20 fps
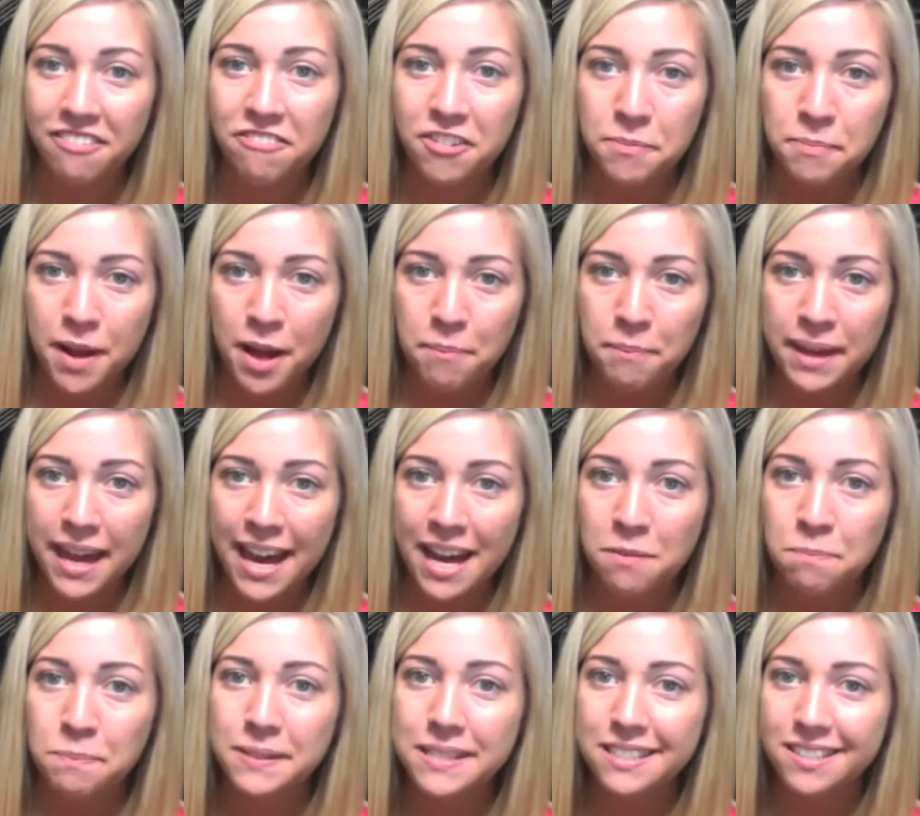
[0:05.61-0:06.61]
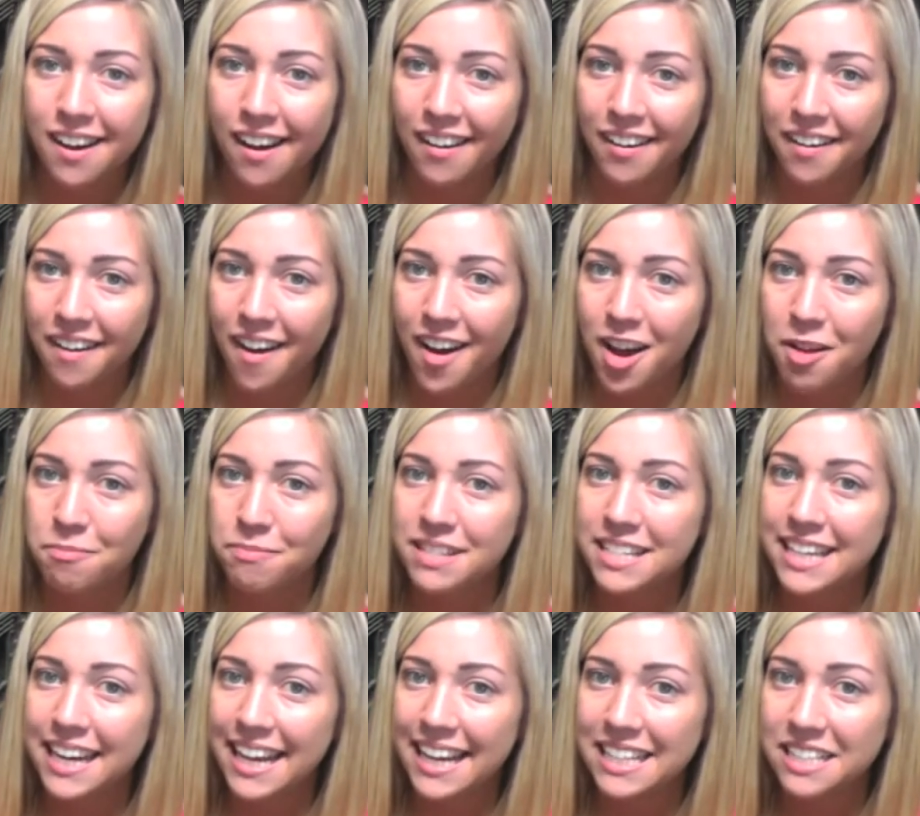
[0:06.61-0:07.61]
from Hubcaps.com.
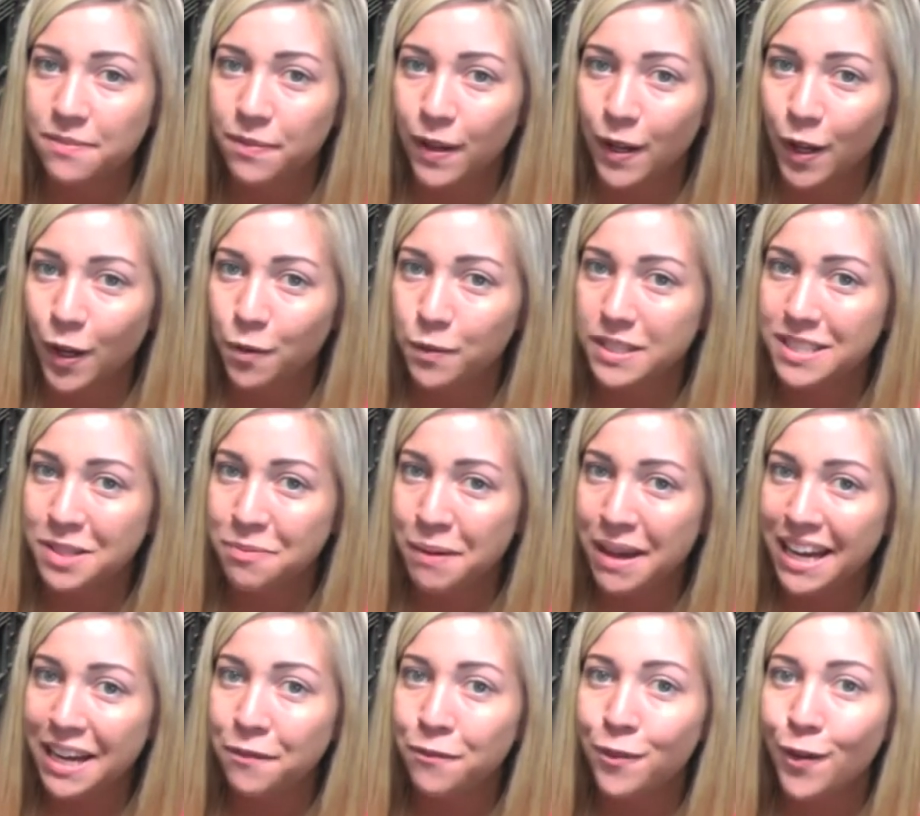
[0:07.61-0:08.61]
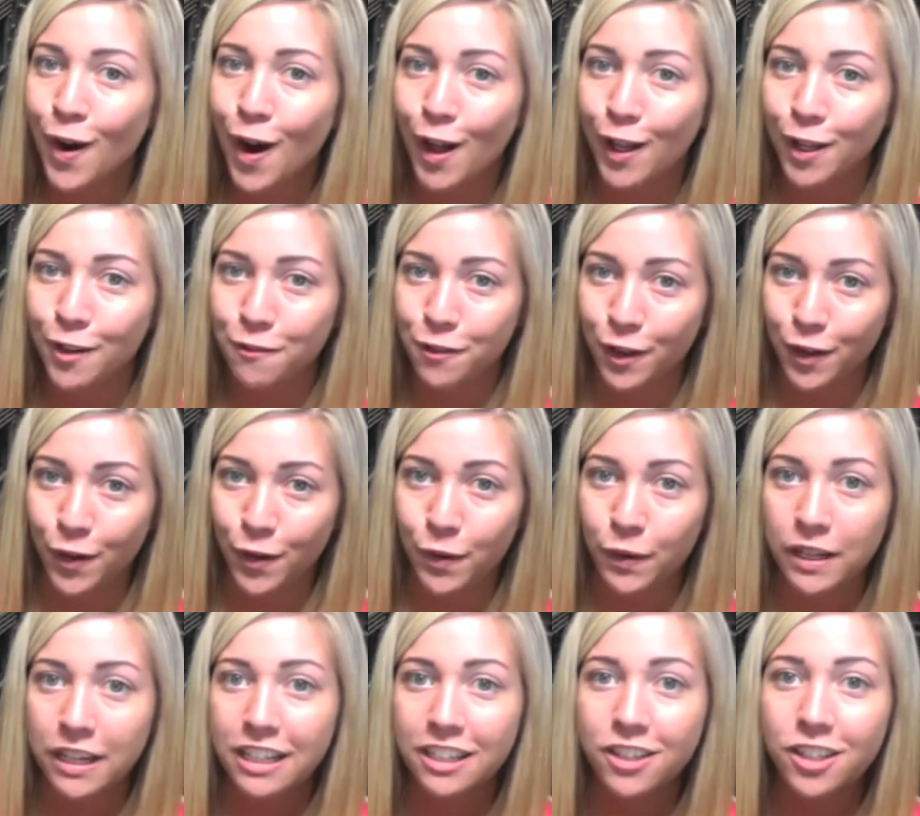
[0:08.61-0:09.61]
Today's video was made for all of you
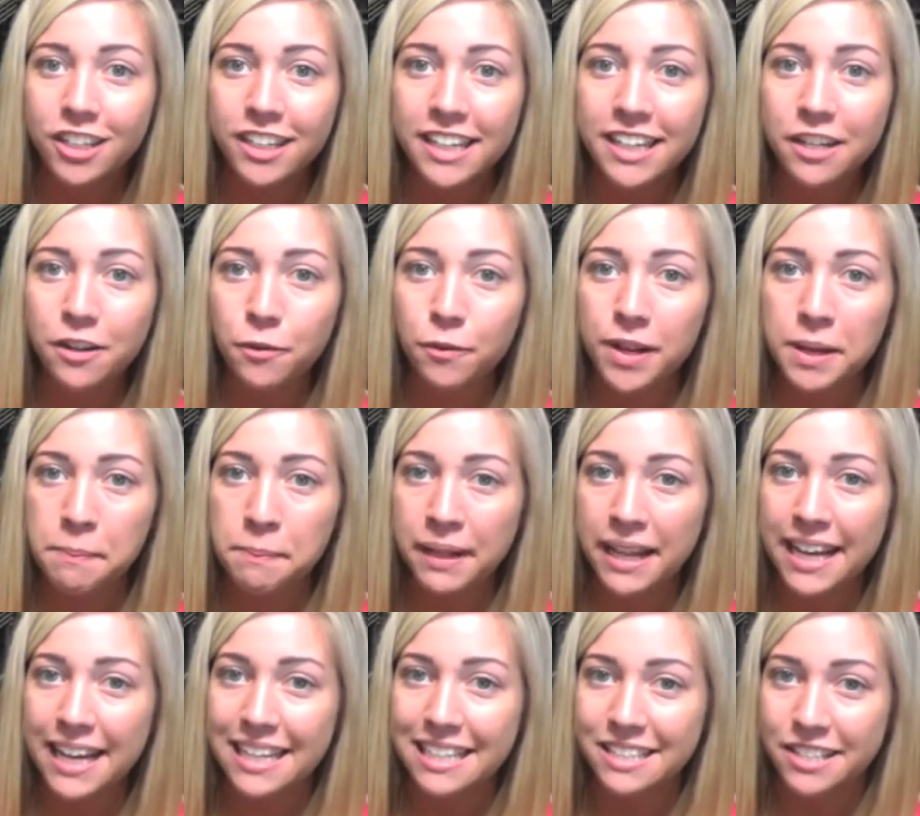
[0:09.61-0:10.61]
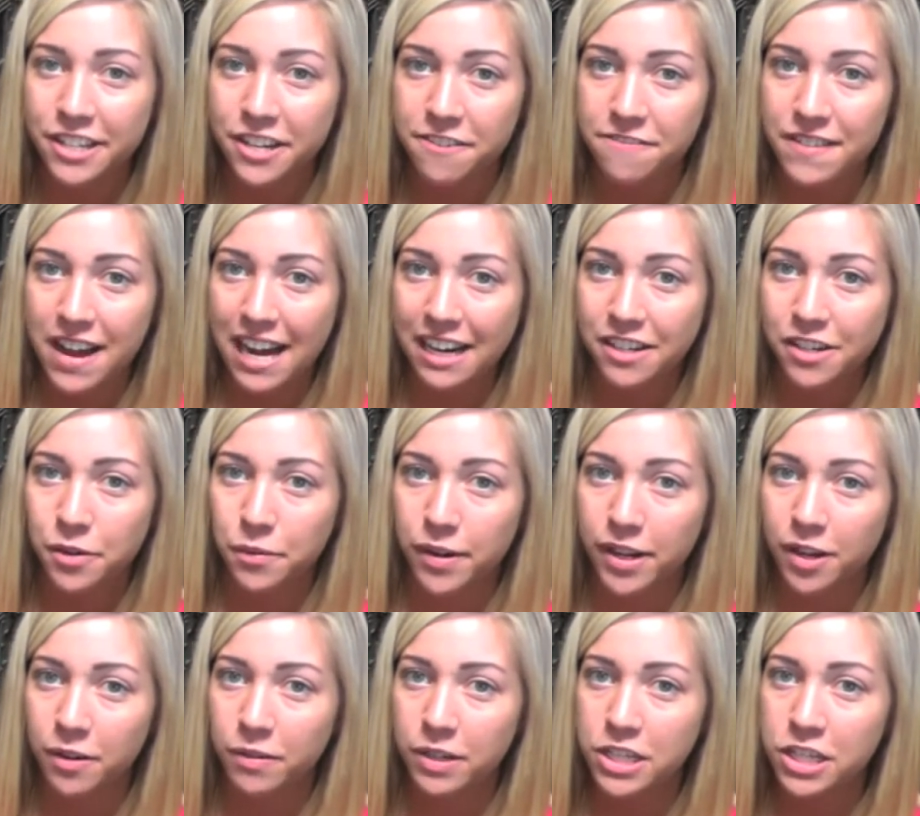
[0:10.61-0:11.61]
looking to replace your
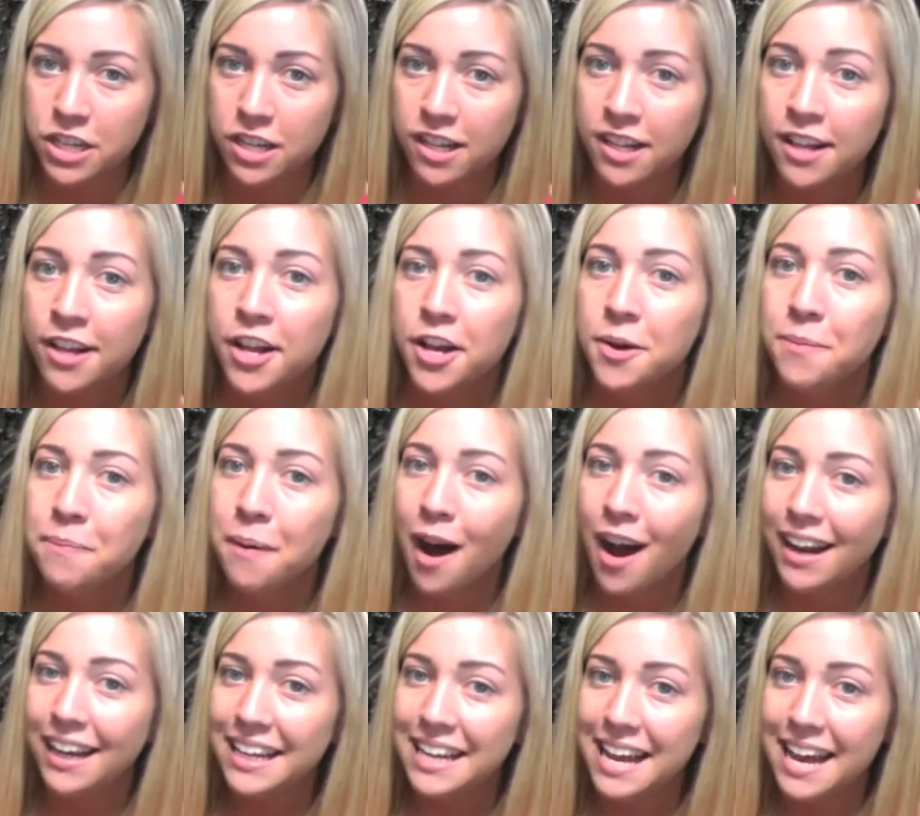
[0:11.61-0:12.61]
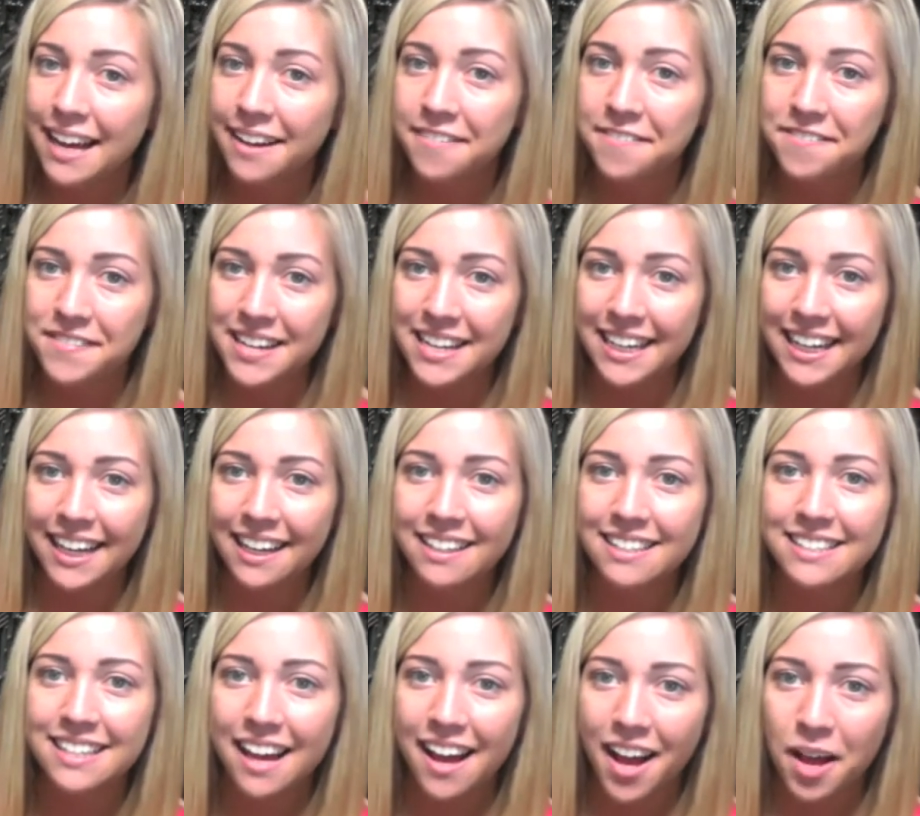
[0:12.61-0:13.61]
factory original Pontiac Phoenix
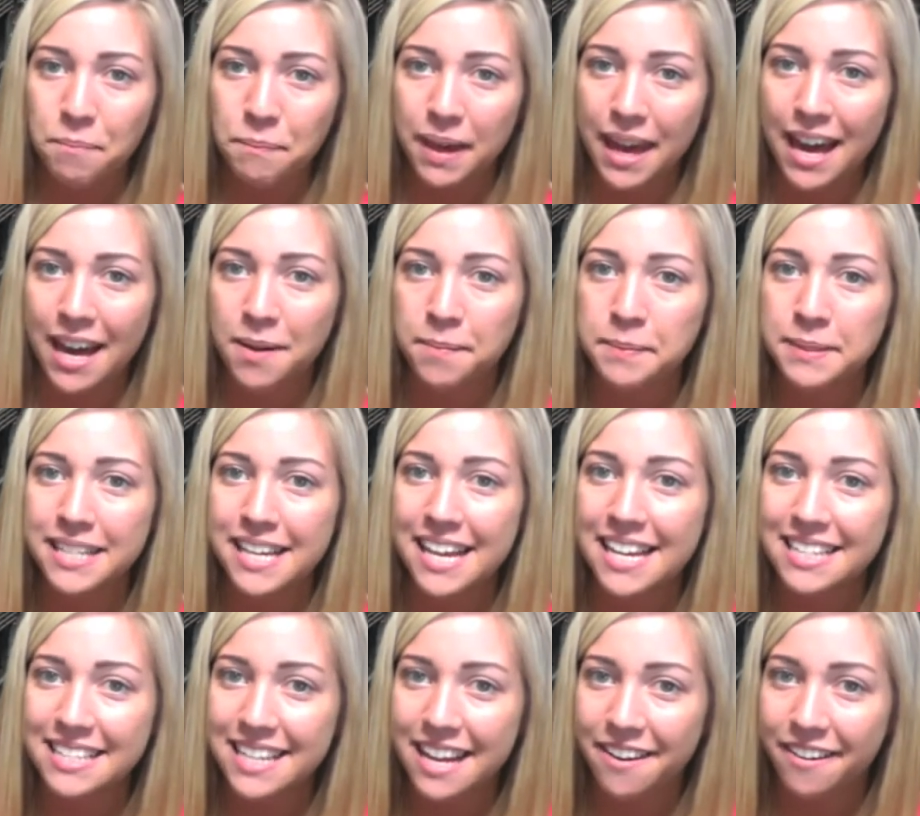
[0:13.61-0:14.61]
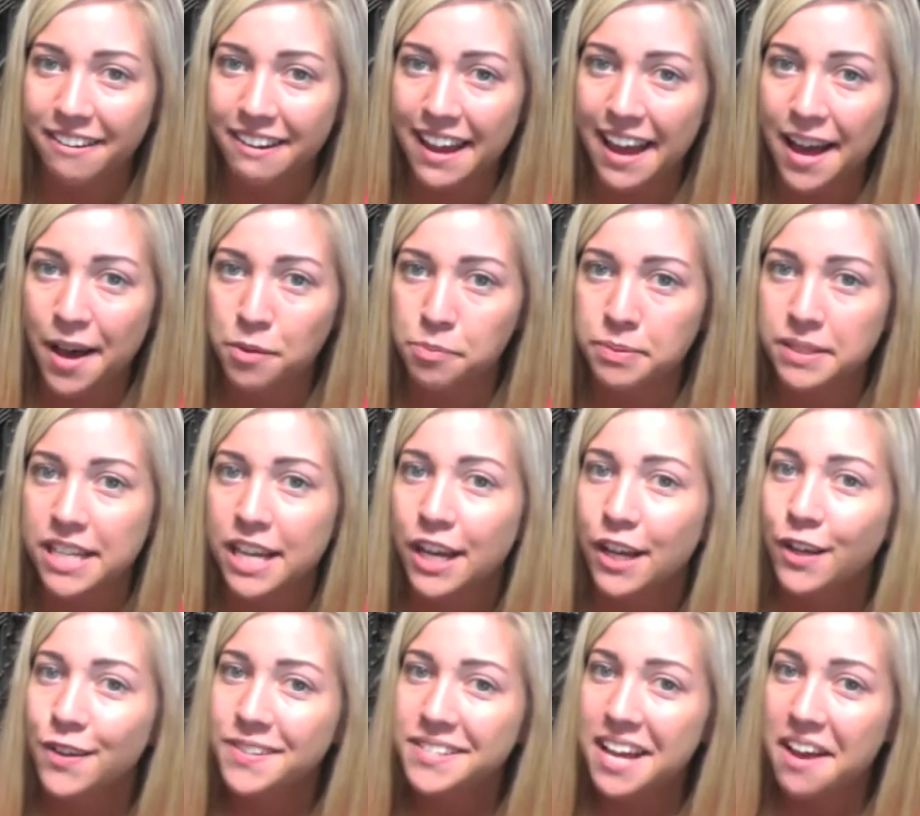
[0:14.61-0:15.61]
hubcaps and center caps.
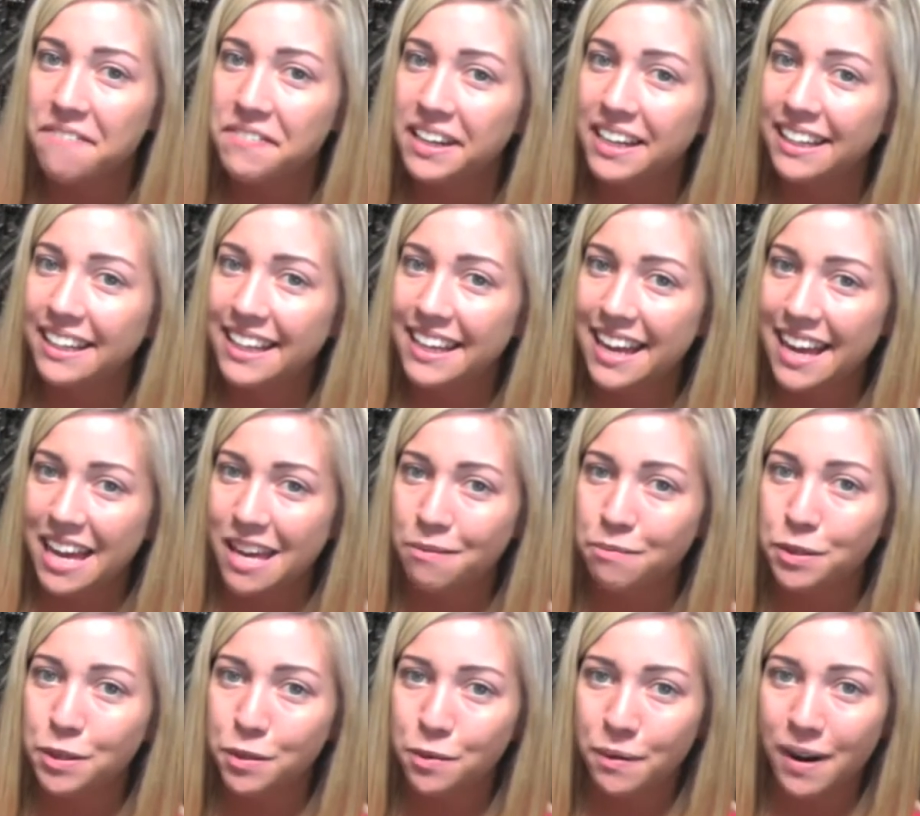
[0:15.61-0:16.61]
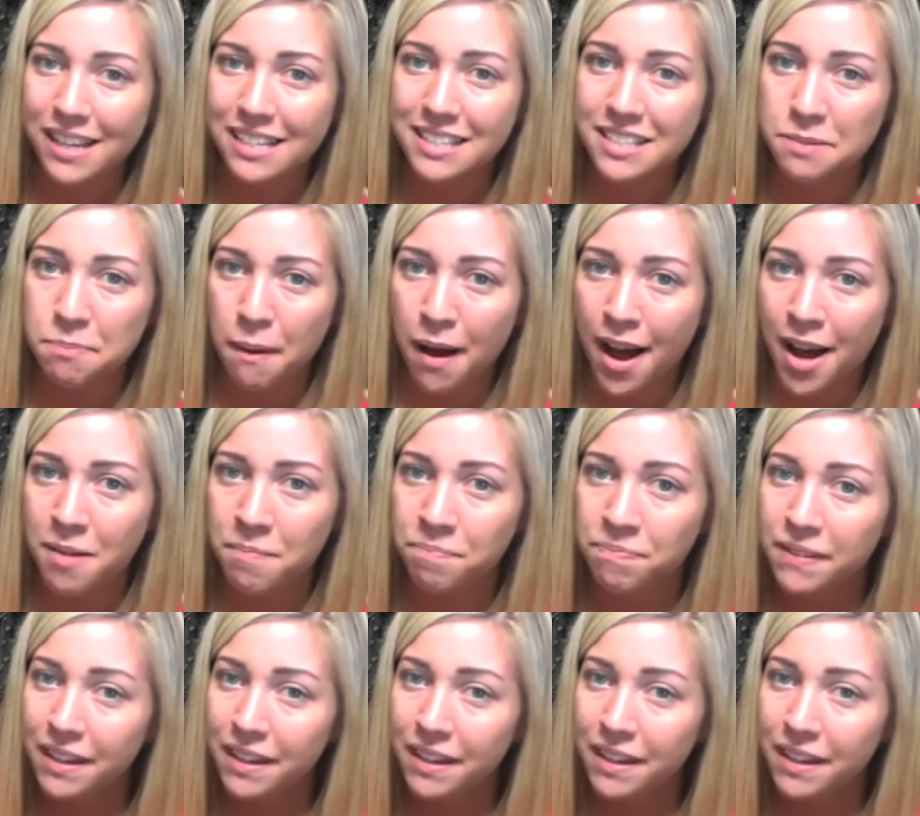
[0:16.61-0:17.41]
You definitely came to the right spot.